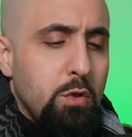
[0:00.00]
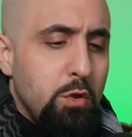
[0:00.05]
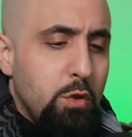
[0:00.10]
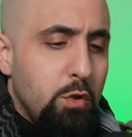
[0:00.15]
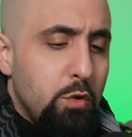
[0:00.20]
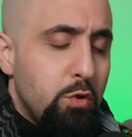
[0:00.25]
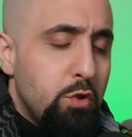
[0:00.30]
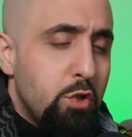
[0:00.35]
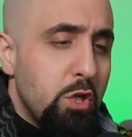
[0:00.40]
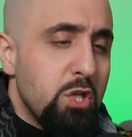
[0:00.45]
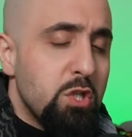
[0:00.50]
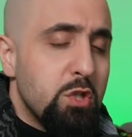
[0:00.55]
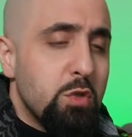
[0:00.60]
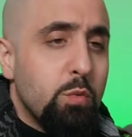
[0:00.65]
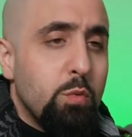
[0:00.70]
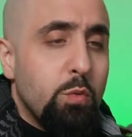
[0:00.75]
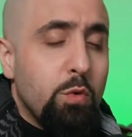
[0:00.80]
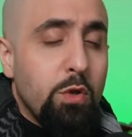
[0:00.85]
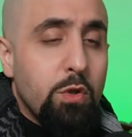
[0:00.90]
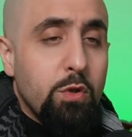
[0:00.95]
You
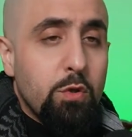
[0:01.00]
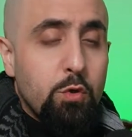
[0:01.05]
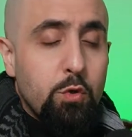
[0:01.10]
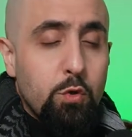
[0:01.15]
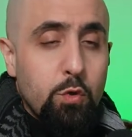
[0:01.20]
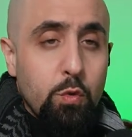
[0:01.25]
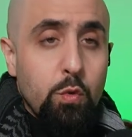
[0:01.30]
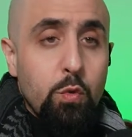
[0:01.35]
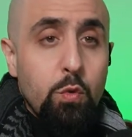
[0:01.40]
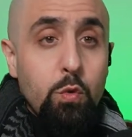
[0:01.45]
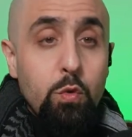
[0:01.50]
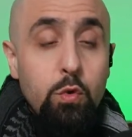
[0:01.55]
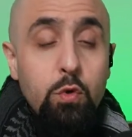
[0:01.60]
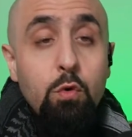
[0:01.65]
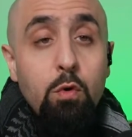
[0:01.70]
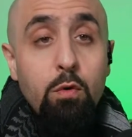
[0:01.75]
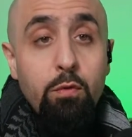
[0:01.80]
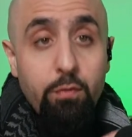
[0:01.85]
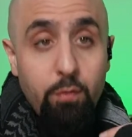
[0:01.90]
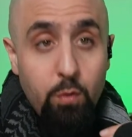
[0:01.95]
just withdrew
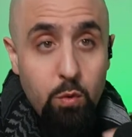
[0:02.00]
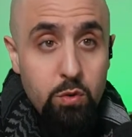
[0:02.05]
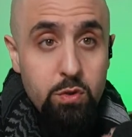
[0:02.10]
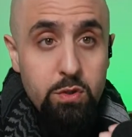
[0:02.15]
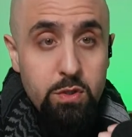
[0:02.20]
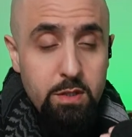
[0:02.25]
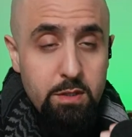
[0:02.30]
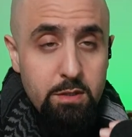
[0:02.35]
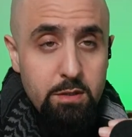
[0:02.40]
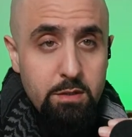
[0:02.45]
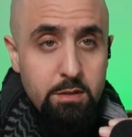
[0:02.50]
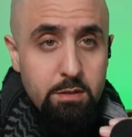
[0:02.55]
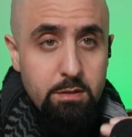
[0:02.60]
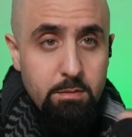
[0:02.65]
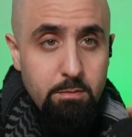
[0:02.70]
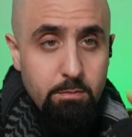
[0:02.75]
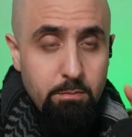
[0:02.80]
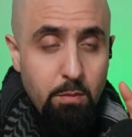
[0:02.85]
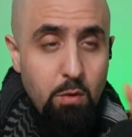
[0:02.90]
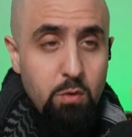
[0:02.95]
your forces,
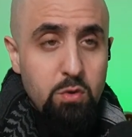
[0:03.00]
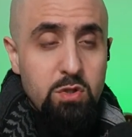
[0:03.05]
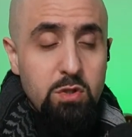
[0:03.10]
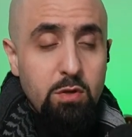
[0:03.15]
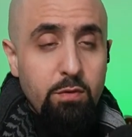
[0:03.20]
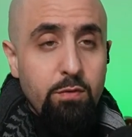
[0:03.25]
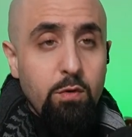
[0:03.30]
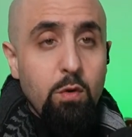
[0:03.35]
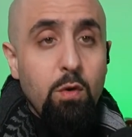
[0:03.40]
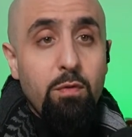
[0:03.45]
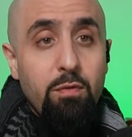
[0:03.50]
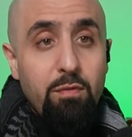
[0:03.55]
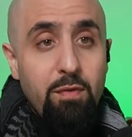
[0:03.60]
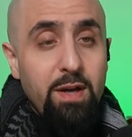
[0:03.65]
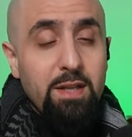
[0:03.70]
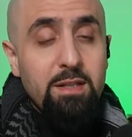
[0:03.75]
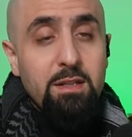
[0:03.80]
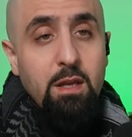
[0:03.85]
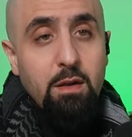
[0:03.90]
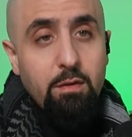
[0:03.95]
most of your
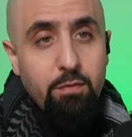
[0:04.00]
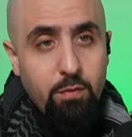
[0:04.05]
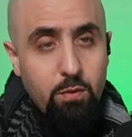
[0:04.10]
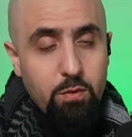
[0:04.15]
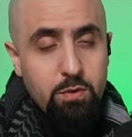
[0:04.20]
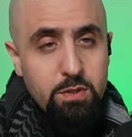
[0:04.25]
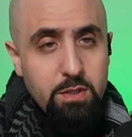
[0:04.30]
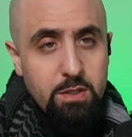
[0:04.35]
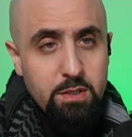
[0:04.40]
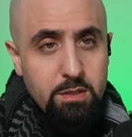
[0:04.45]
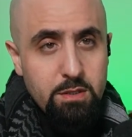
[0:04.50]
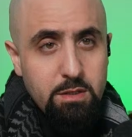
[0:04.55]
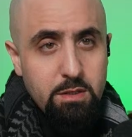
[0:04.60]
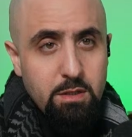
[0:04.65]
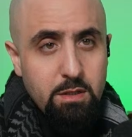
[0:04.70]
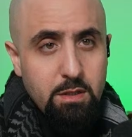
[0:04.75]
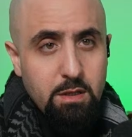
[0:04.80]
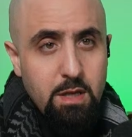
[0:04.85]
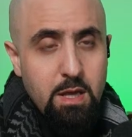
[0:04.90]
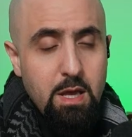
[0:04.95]
fighting forces.
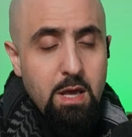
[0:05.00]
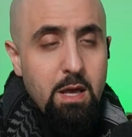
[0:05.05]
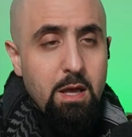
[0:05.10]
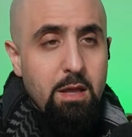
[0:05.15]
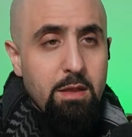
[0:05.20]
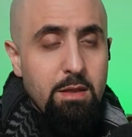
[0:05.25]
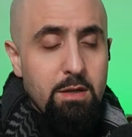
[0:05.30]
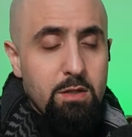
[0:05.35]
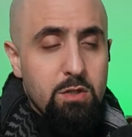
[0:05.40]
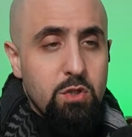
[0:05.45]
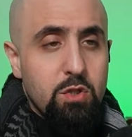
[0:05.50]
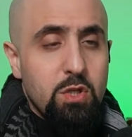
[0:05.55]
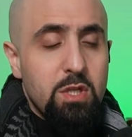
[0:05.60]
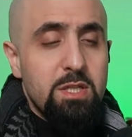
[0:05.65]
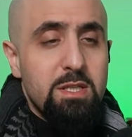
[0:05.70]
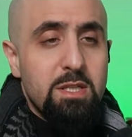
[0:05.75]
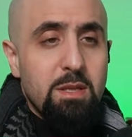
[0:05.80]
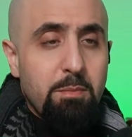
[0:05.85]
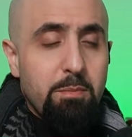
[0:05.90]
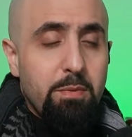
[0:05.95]
There's
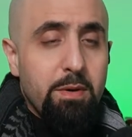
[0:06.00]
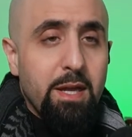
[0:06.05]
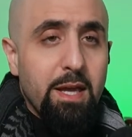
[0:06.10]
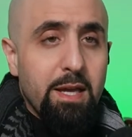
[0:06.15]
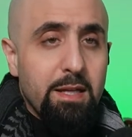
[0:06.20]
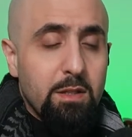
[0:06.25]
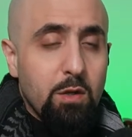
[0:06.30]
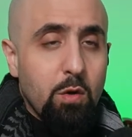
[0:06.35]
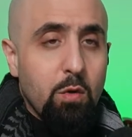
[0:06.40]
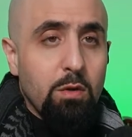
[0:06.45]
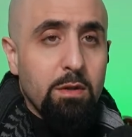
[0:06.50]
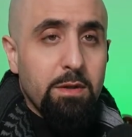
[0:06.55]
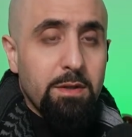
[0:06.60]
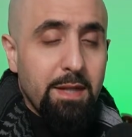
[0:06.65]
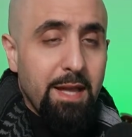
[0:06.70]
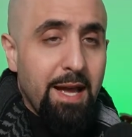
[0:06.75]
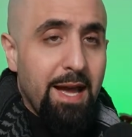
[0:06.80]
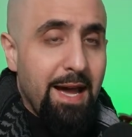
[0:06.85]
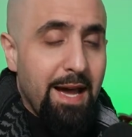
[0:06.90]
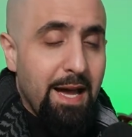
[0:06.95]
just a brigade called
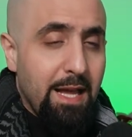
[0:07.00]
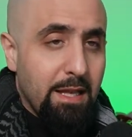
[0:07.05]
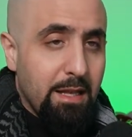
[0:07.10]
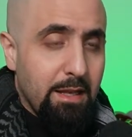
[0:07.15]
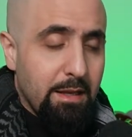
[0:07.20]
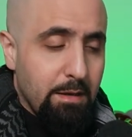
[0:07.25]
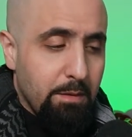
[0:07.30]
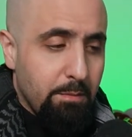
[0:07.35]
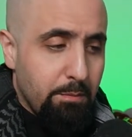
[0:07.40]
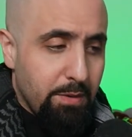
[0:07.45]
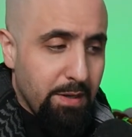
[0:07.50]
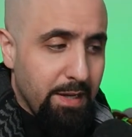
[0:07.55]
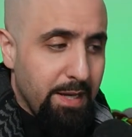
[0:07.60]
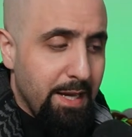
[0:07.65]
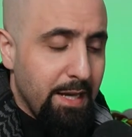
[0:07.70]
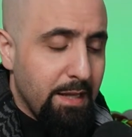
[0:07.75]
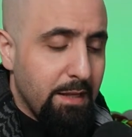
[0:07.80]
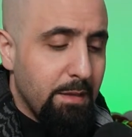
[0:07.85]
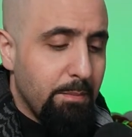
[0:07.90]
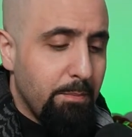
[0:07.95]
Nahal
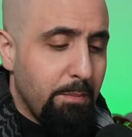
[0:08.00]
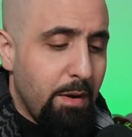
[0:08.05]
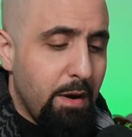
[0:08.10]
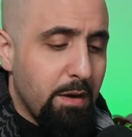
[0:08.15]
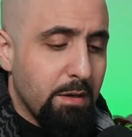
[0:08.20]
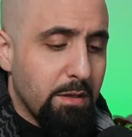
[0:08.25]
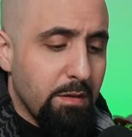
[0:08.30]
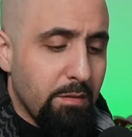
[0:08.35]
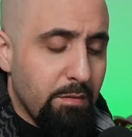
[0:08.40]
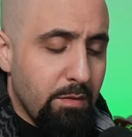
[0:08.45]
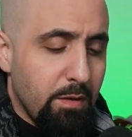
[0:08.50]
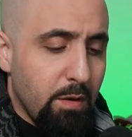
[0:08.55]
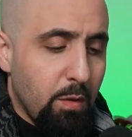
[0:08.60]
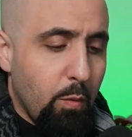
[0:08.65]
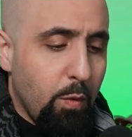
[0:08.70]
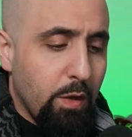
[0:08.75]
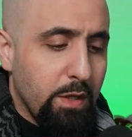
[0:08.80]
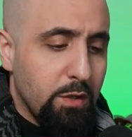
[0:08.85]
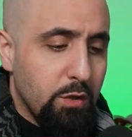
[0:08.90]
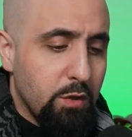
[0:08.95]
Brigade, part of the
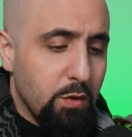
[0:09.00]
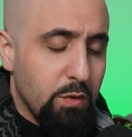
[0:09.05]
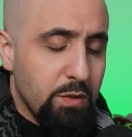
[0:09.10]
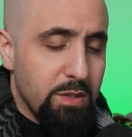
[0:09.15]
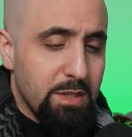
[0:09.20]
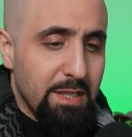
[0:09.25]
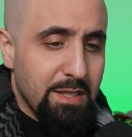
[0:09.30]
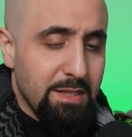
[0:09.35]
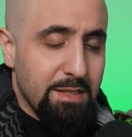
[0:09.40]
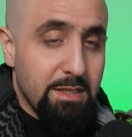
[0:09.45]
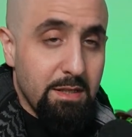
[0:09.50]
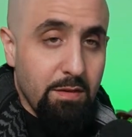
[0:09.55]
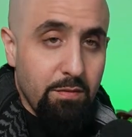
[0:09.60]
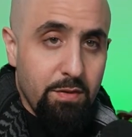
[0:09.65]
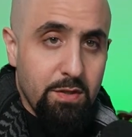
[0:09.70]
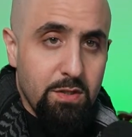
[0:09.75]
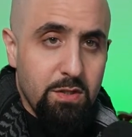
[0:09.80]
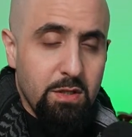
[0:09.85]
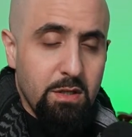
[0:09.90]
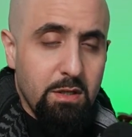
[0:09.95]
126
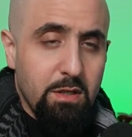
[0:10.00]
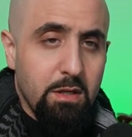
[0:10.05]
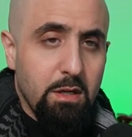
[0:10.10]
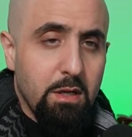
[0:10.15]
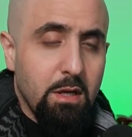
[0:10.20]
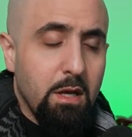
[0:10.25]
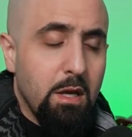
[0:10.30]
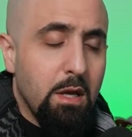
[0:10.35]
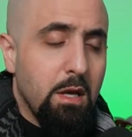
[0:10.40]
Division.